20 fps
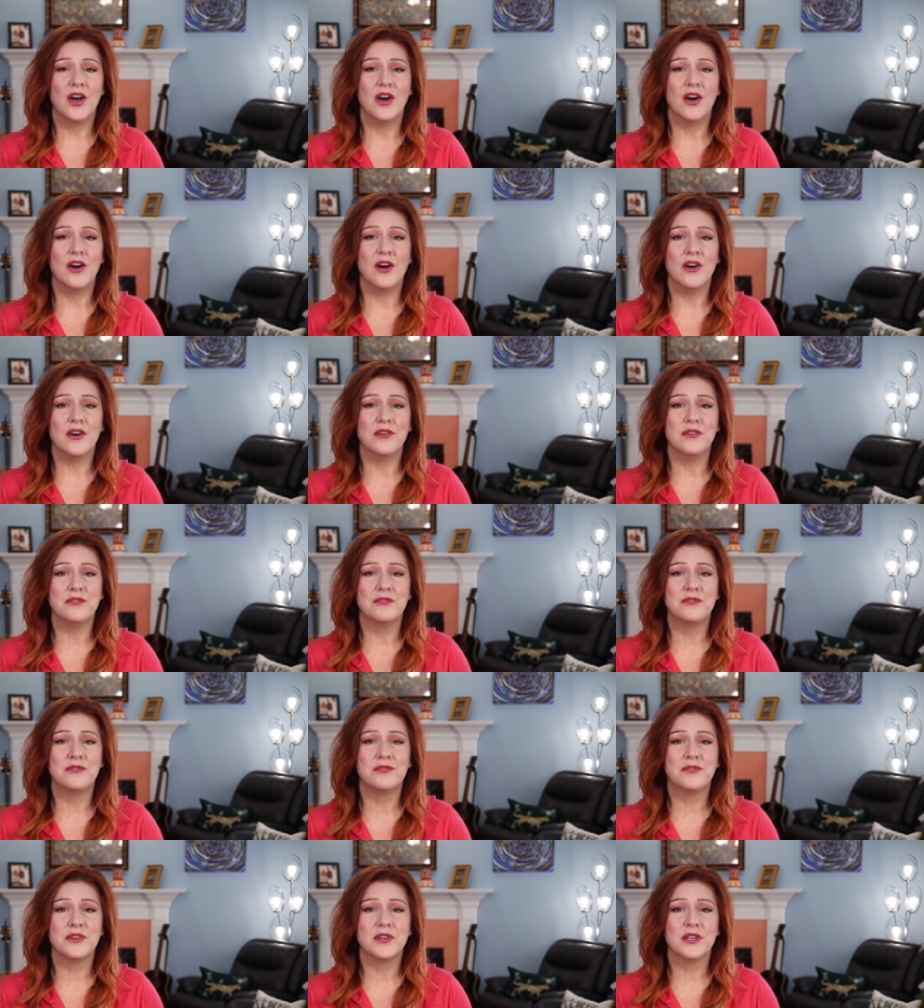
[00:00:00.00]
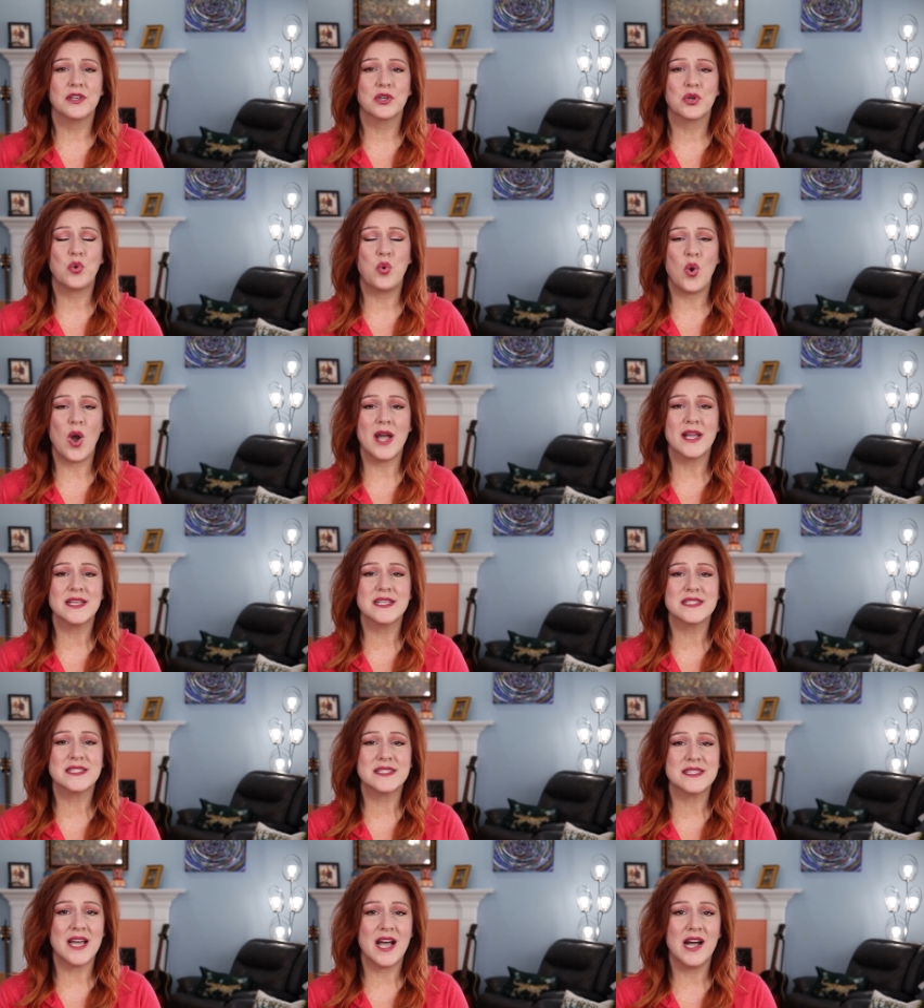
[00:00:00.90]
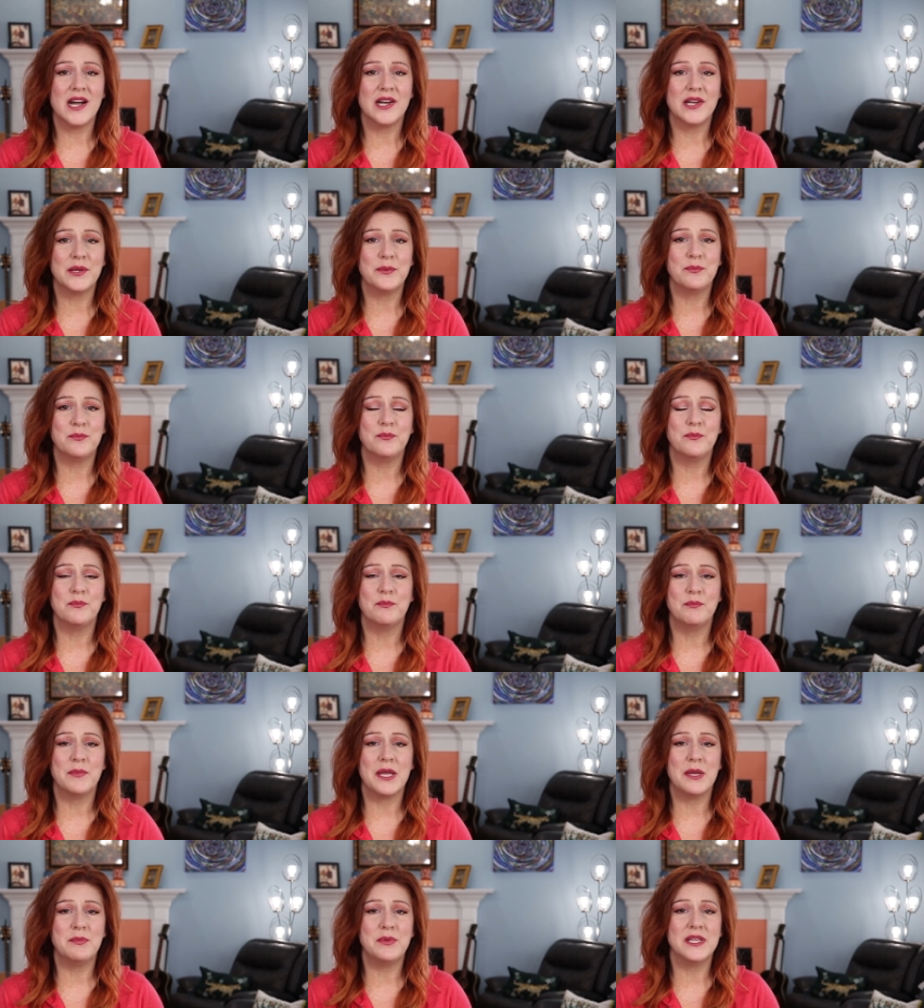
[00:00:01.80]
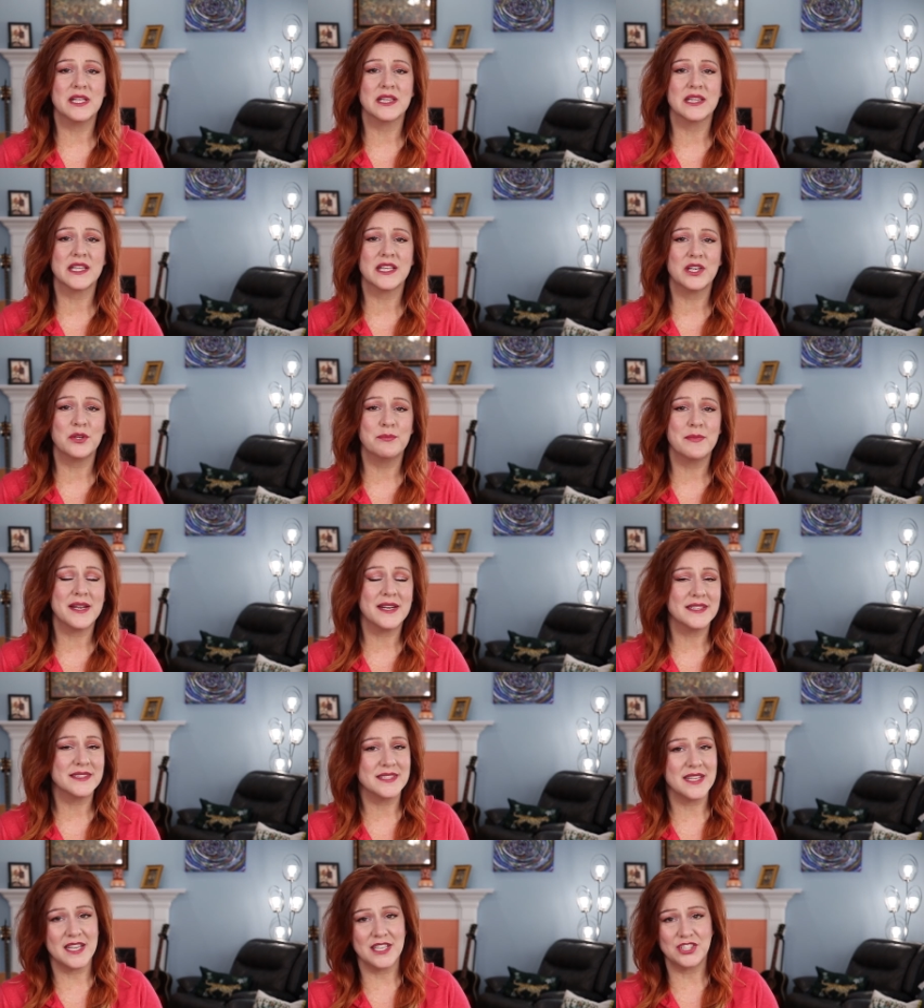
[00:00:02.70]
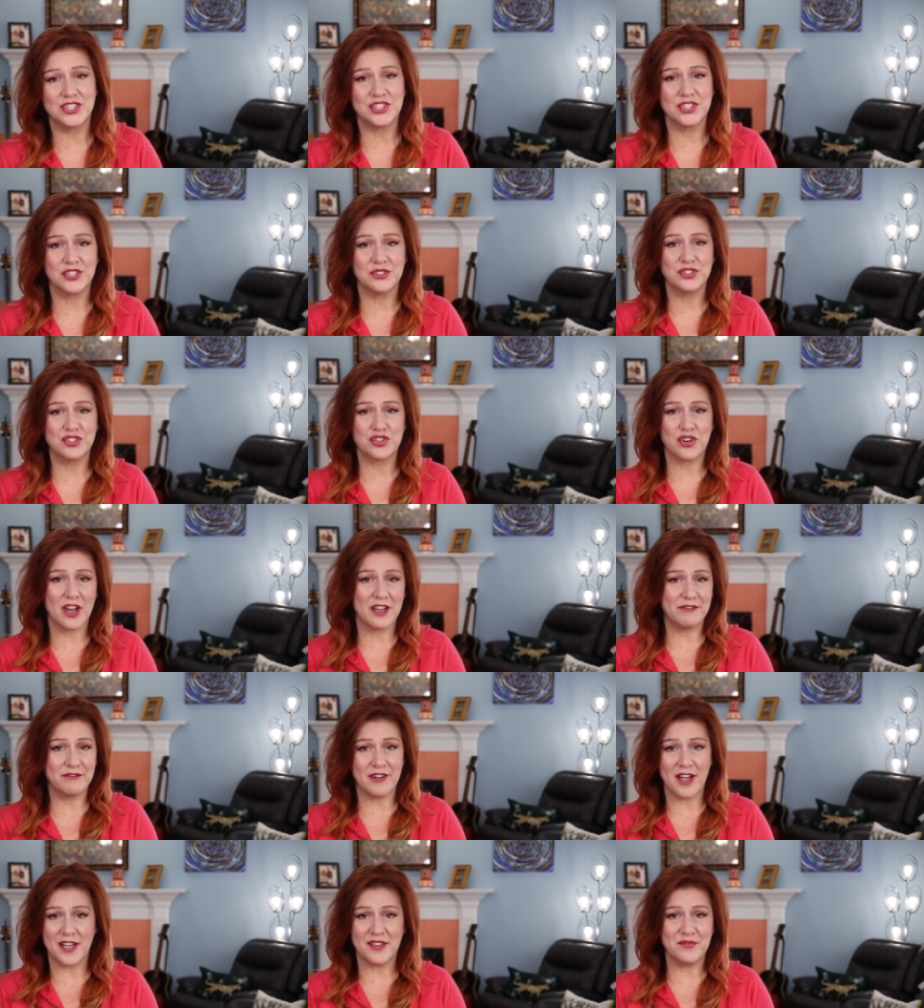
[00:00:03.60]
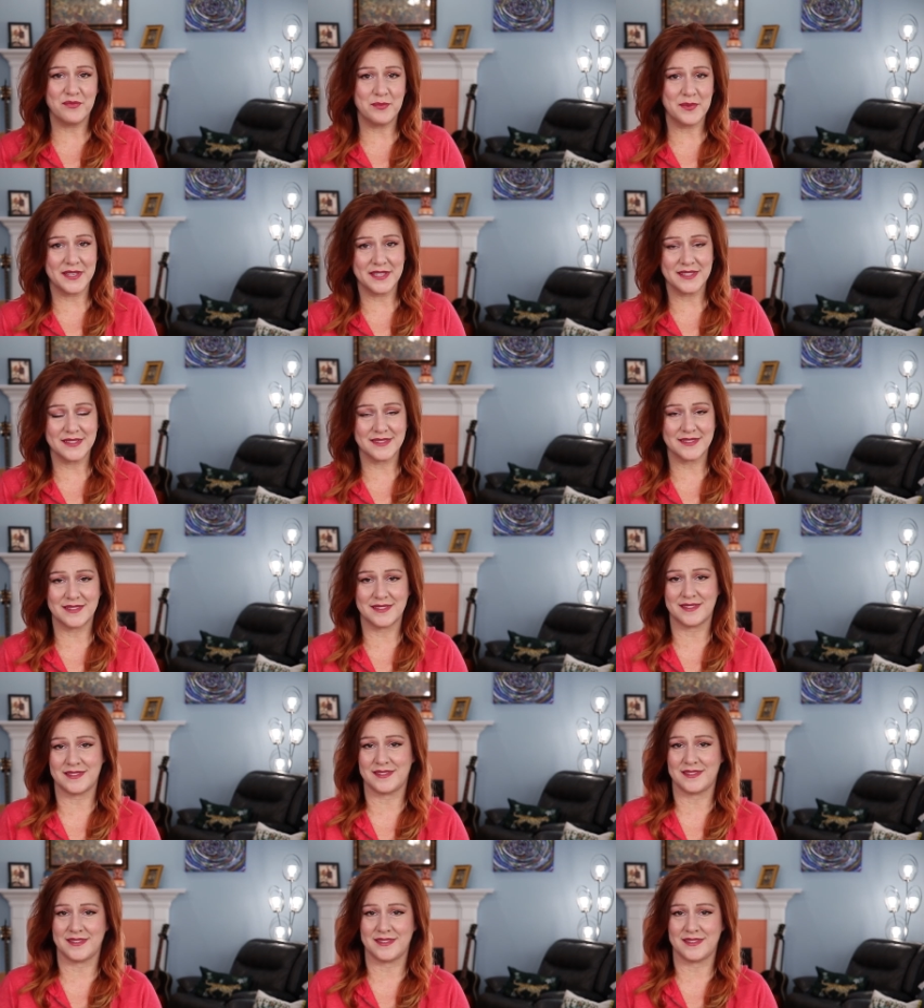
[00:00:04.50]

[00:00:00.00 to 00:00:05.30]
of quiet time, maybe a little meditation, try five minutes.